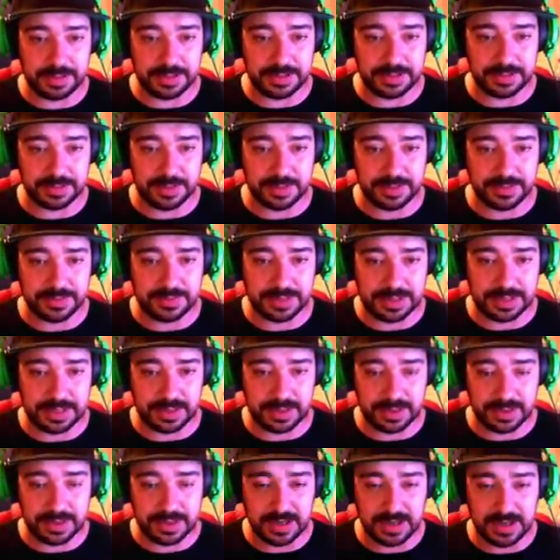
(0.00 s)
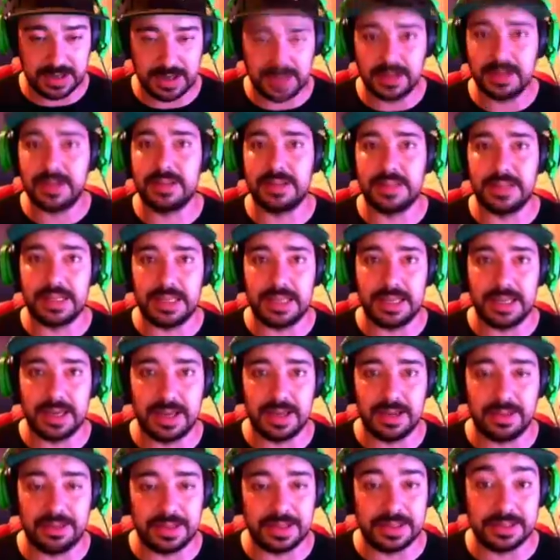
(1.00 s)
rapiers or whatever they are,
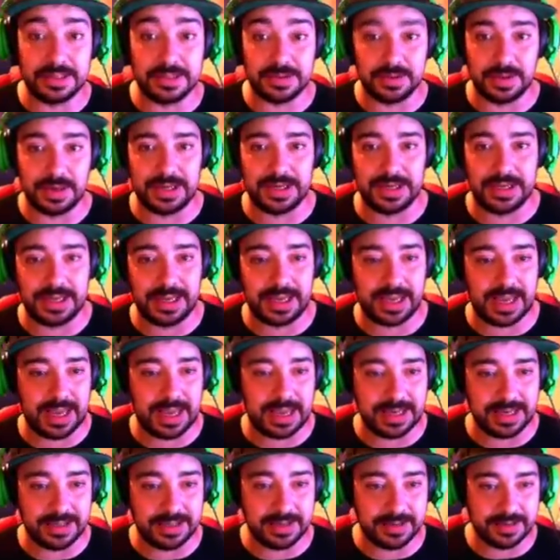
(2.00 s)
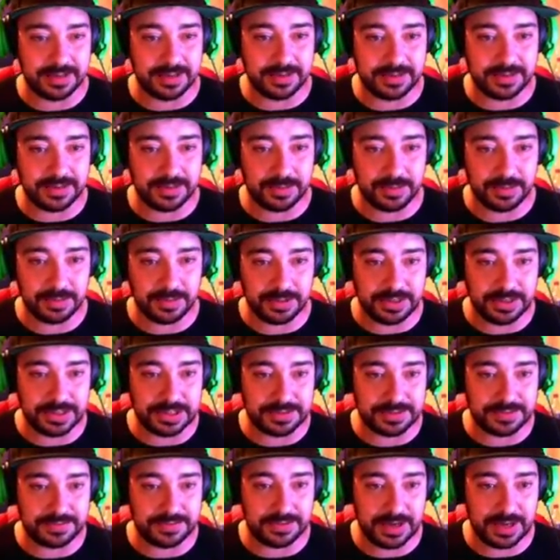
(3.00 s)
the uh, things so I can gain all
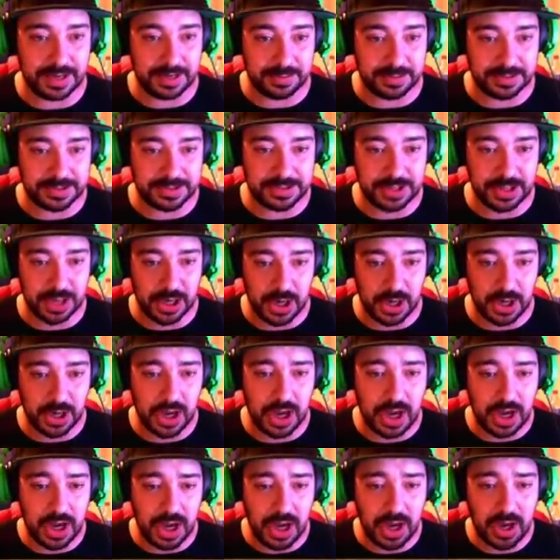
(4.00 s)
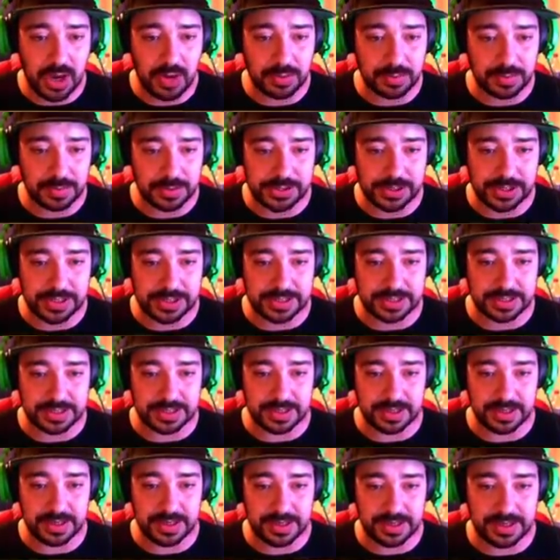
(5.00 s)
of this fibre so much
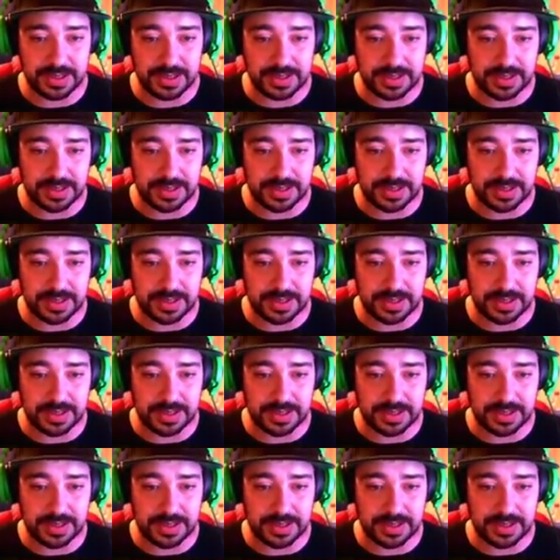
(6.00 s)
easier.